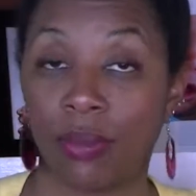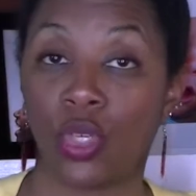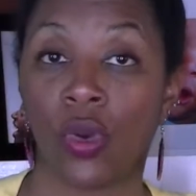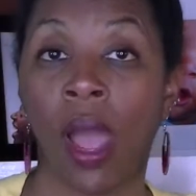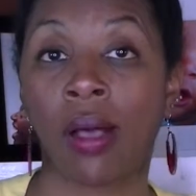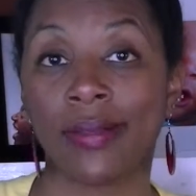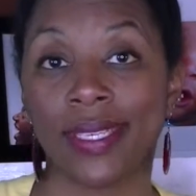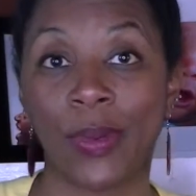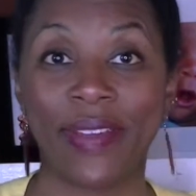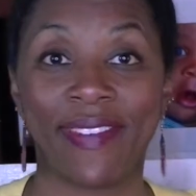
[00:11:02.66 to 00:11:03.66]
trials
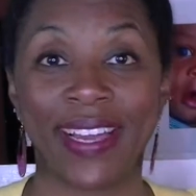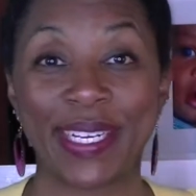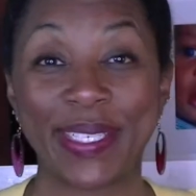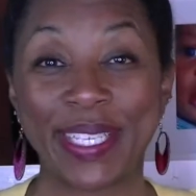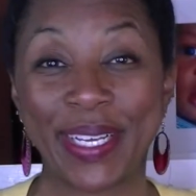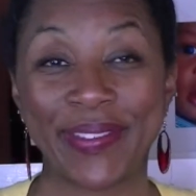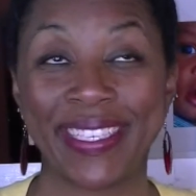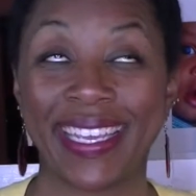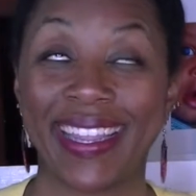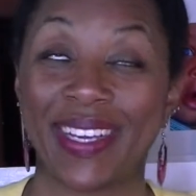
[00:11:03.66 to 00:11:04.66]
that we find
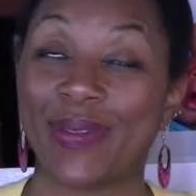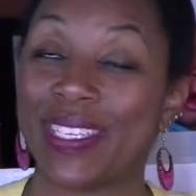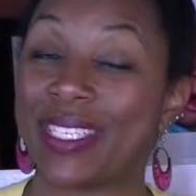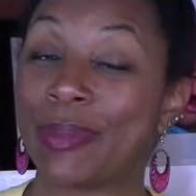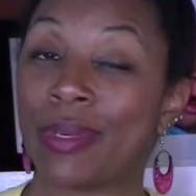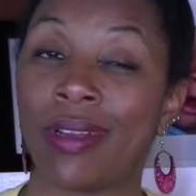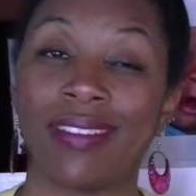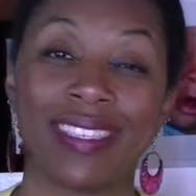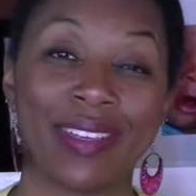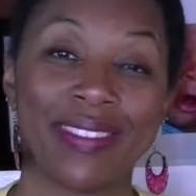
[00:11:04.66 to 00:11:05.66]
ourselves in that we just put
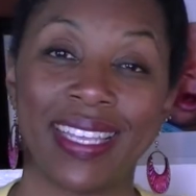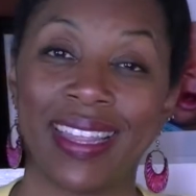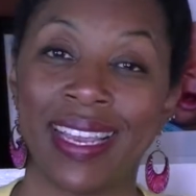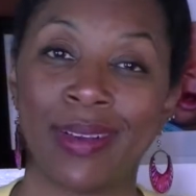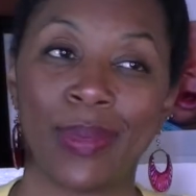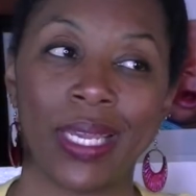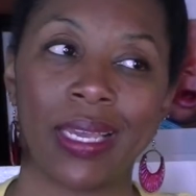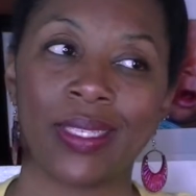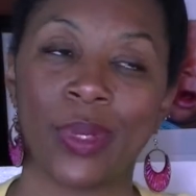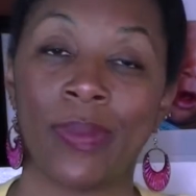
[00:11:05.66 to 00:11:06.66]
ourselves in there
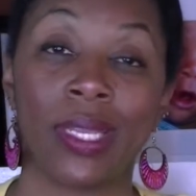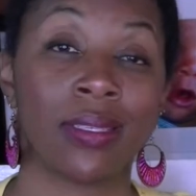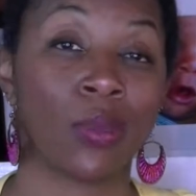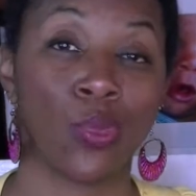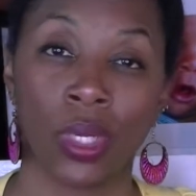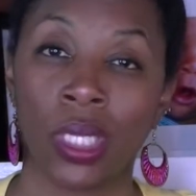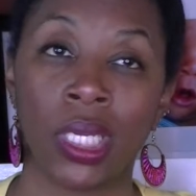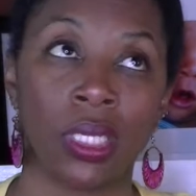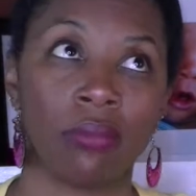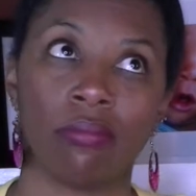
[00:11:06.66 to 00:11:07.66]
because we made some
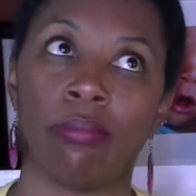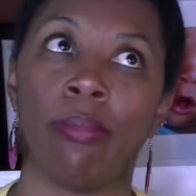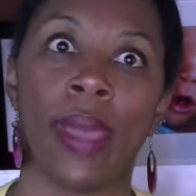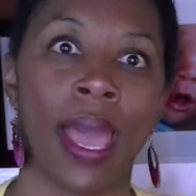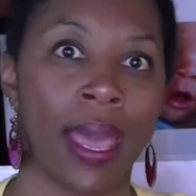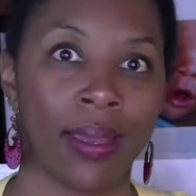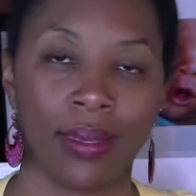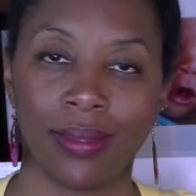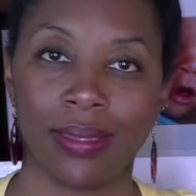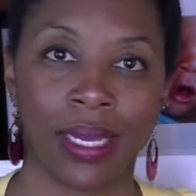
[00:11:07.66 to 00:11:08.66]
really
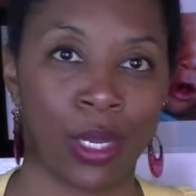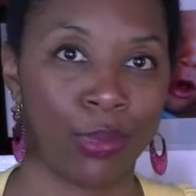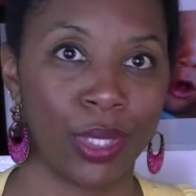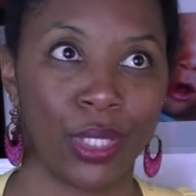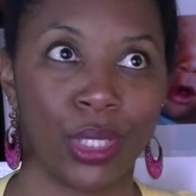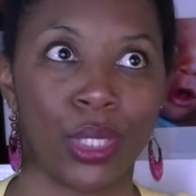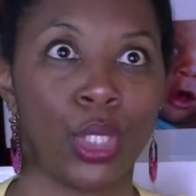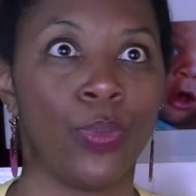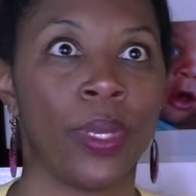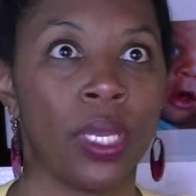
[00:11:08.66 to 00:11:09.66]
bad, dumb,
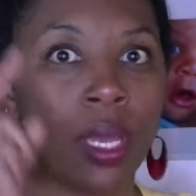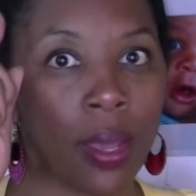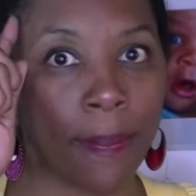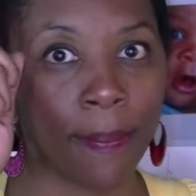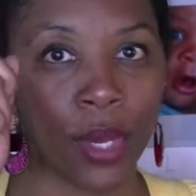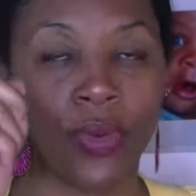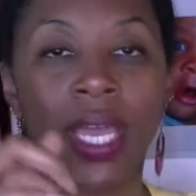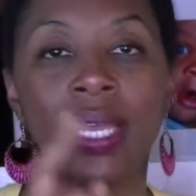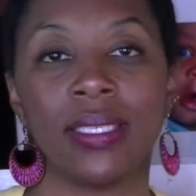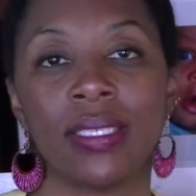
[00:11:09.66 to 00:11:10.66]
stupid,
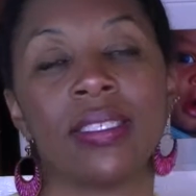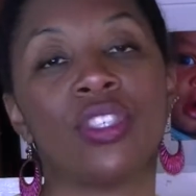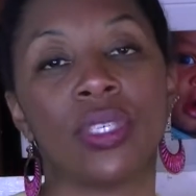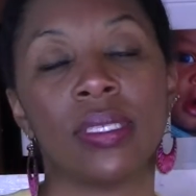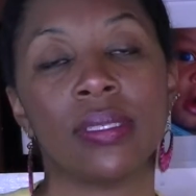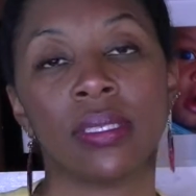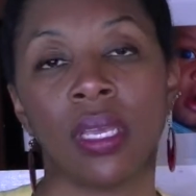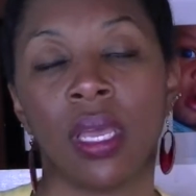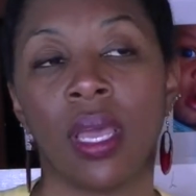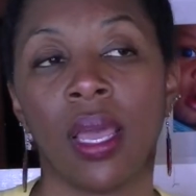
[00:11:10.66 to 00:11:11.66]
bonehead decisions.
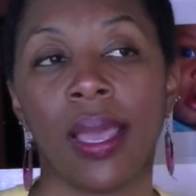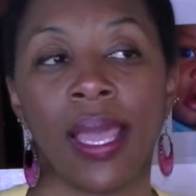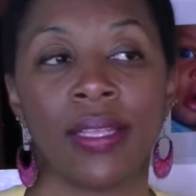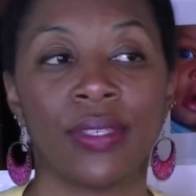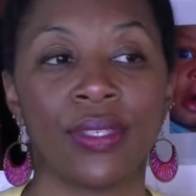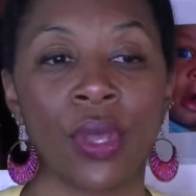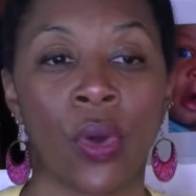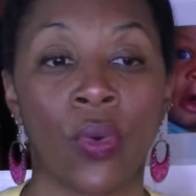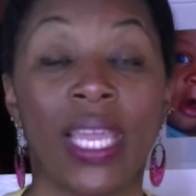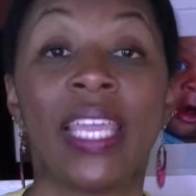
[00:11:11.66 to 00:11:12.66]
And
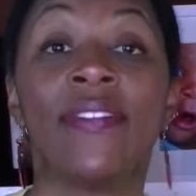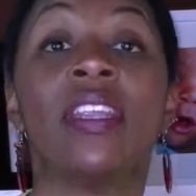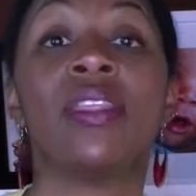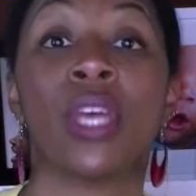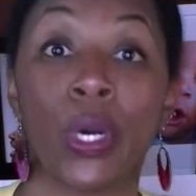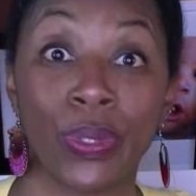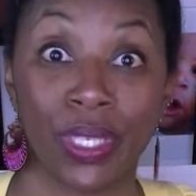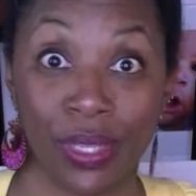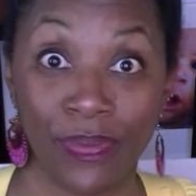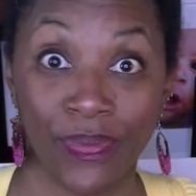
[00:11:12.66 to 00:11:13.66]
so even in
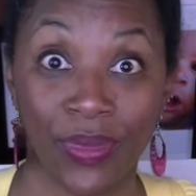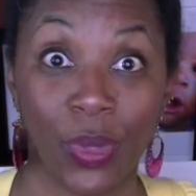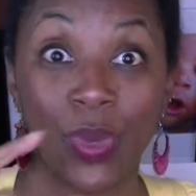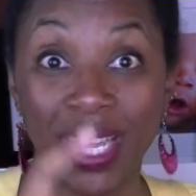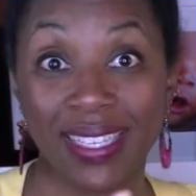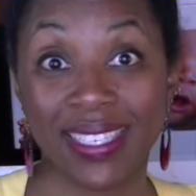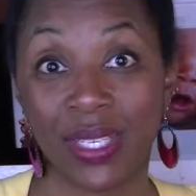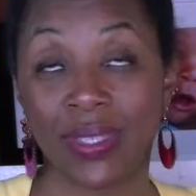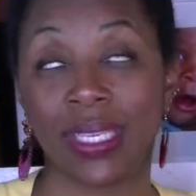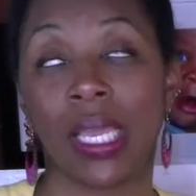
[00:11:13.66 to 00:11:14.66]
those, we can
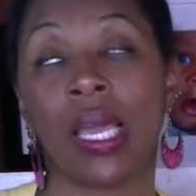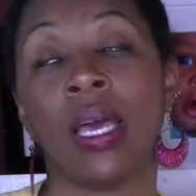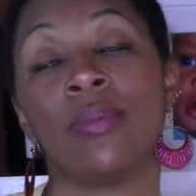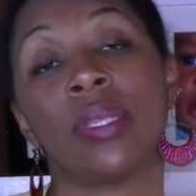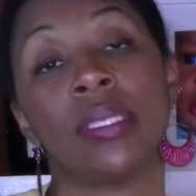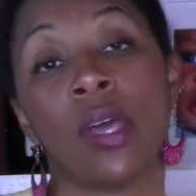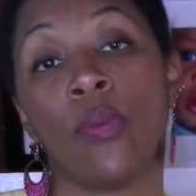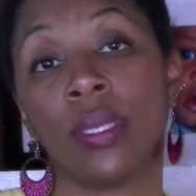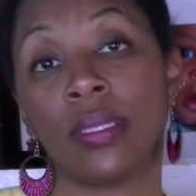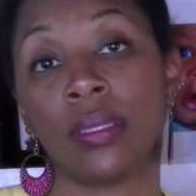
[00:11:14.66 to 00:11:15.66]
still say, God, please
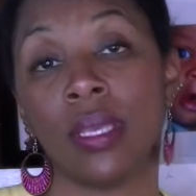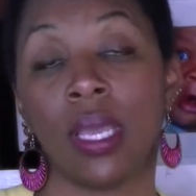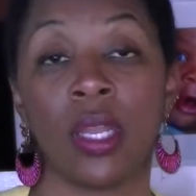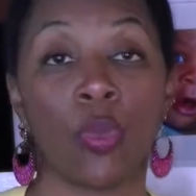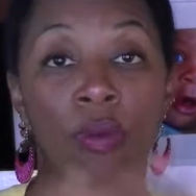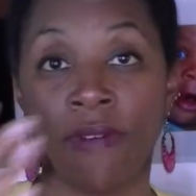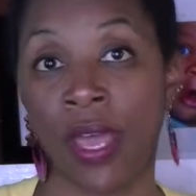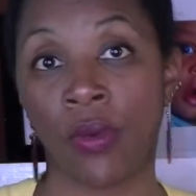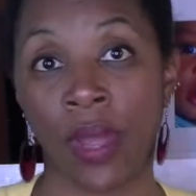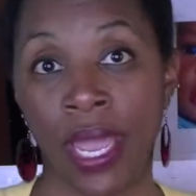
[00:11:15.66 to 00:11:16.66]
help us. And He'll
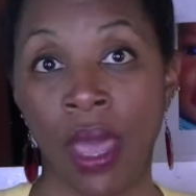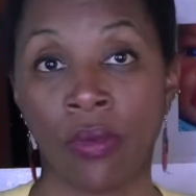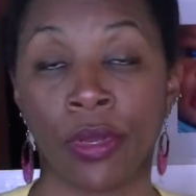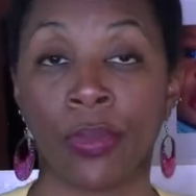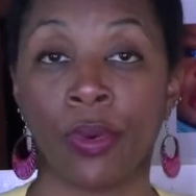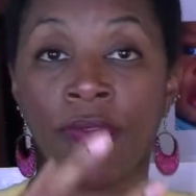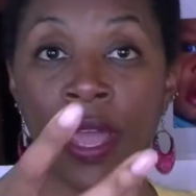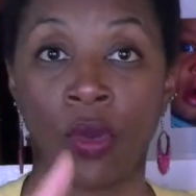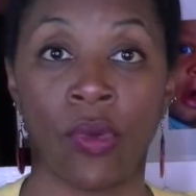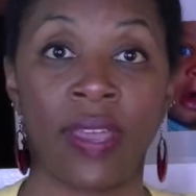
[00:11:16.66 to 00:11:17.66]
provide a way out. He'll
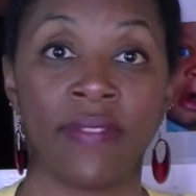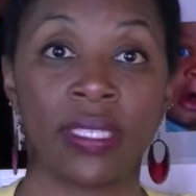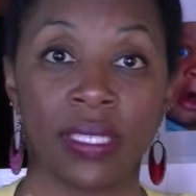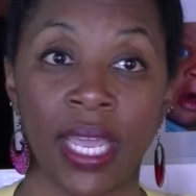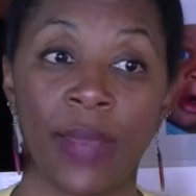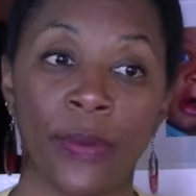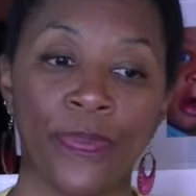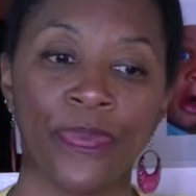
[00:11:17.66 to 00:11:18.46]
provide a way of escape.